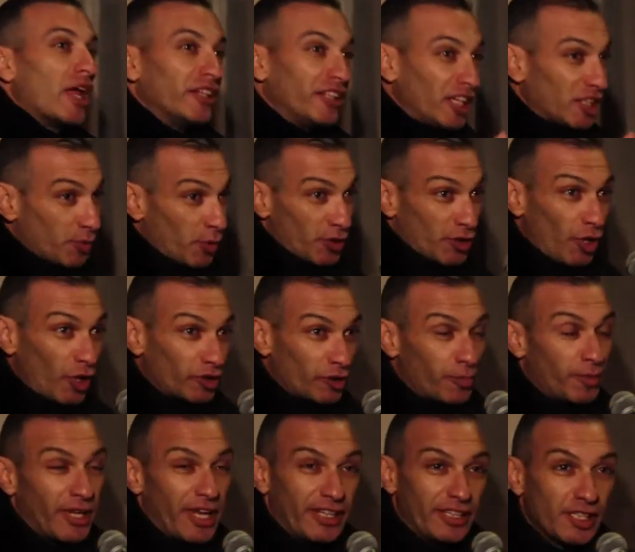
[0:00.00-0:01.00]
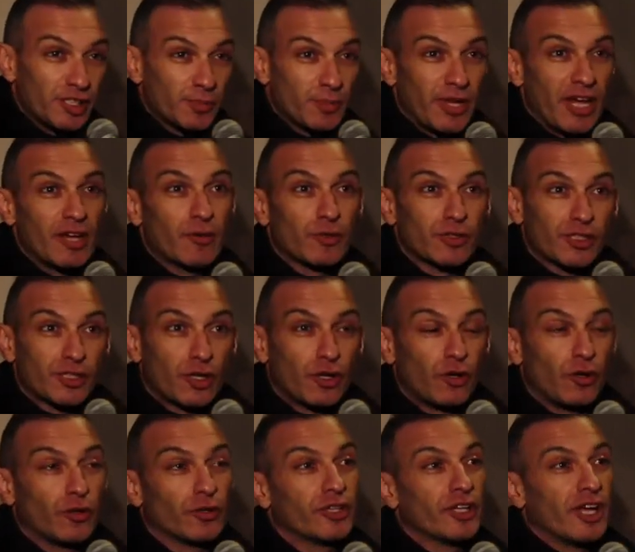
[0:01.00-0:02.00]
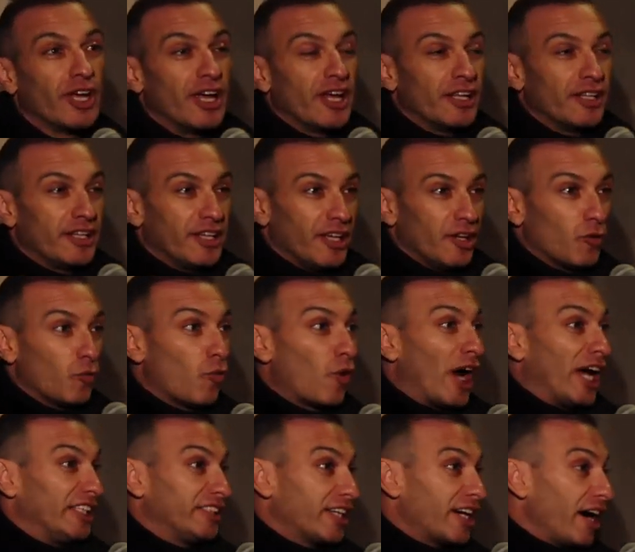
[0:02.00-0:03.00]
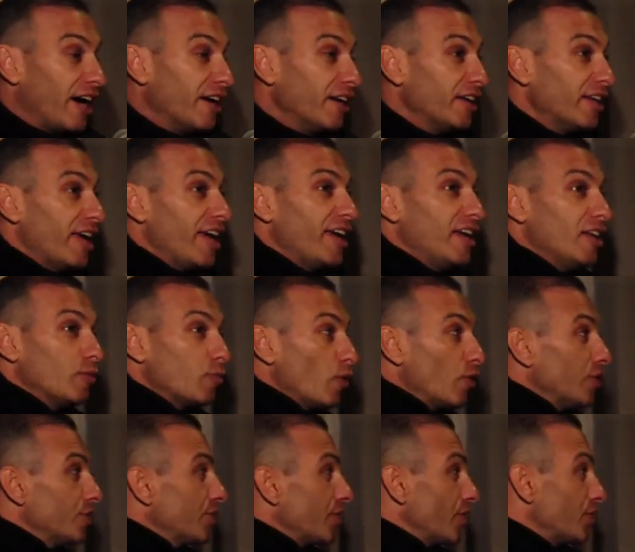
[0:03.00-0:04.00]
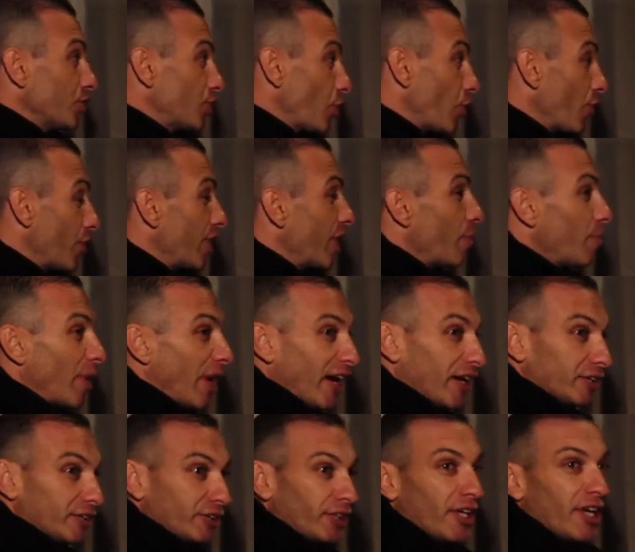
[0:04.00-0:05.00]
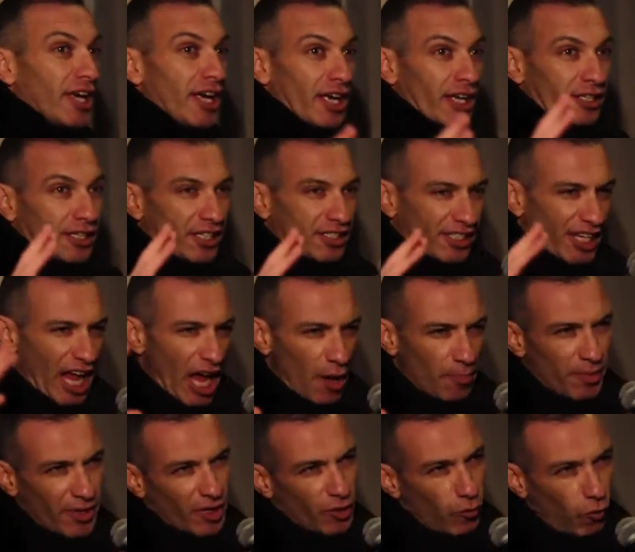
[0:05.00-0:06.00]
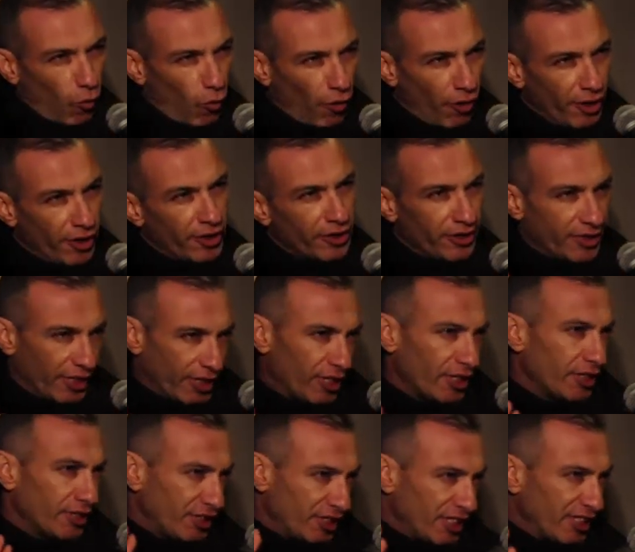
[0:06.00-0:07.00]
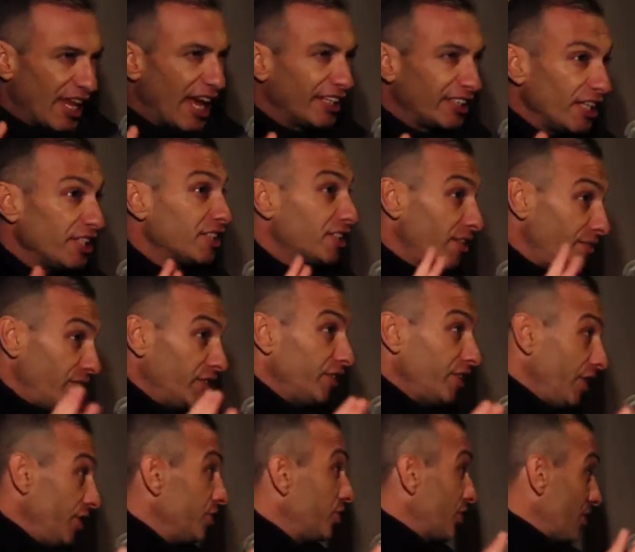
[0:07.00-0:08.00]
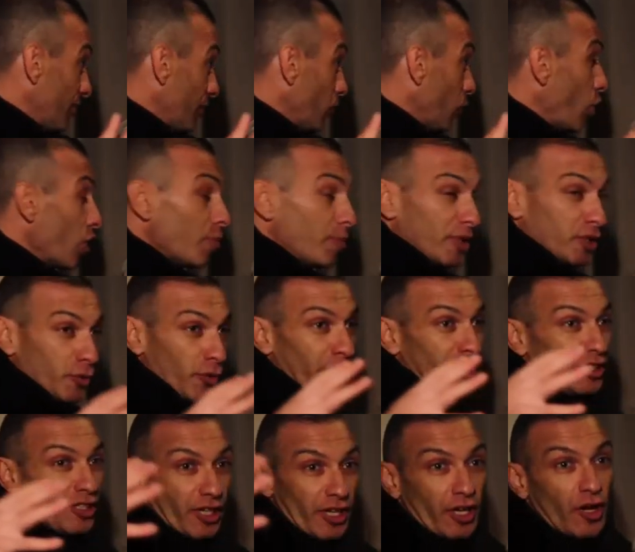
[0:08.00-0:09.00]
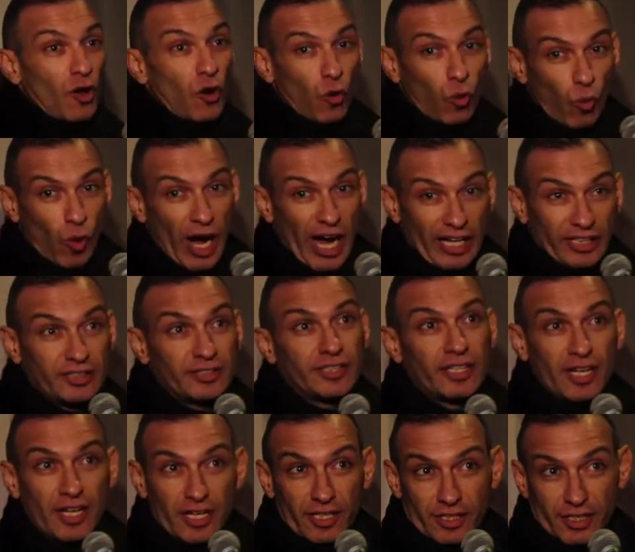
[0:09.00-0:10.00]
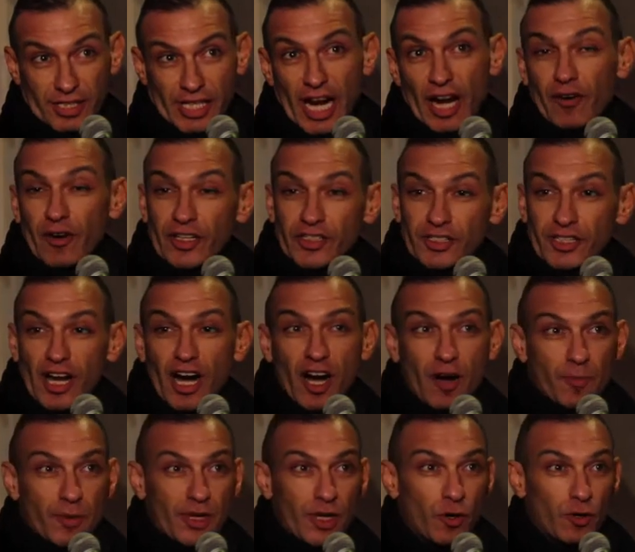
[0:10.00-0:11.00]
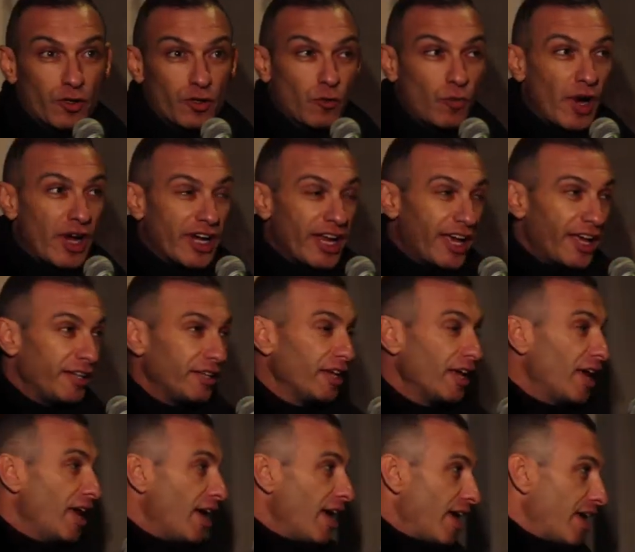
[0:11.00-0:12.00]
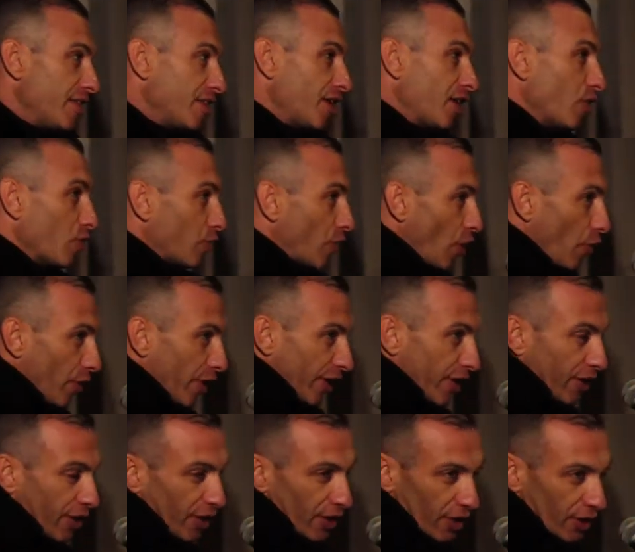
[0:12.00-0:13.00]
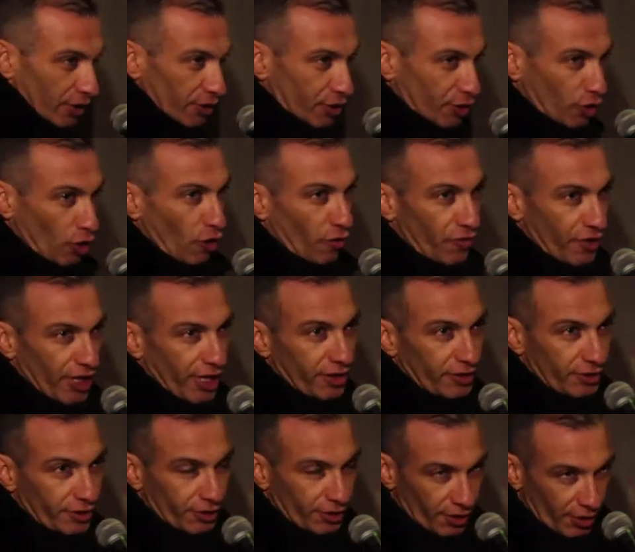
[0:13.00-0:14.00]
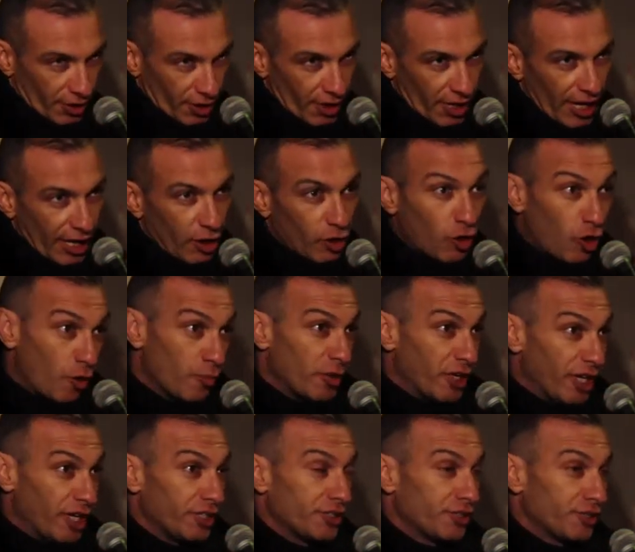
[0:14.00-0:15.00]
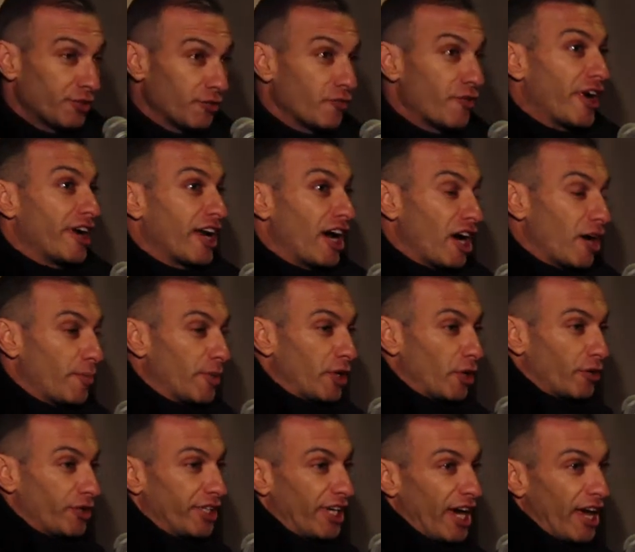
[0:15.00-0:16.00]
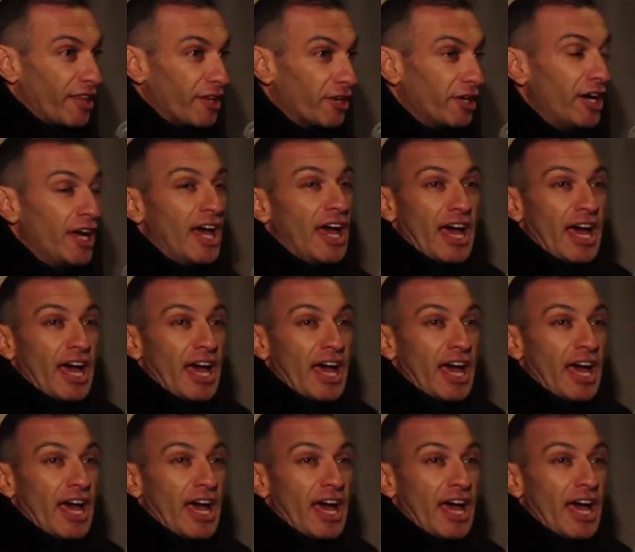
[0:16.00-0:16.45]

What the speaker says: This was not the play. This play was called The White Guard, and it was a story about this epic war, the 1917 Civil War between the white Tsarist army on the one hand and the heroic Soviet communist Red Army on the other.